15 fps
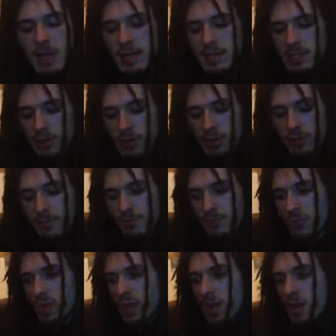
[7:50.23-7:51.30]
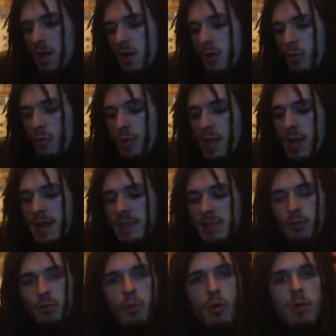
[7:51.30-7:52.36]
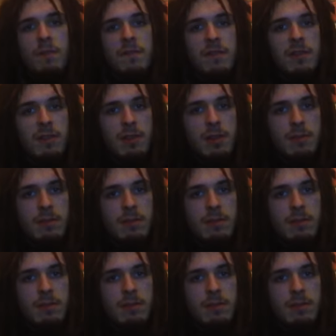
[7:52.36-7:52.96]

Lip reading: So, it's a warm feeling.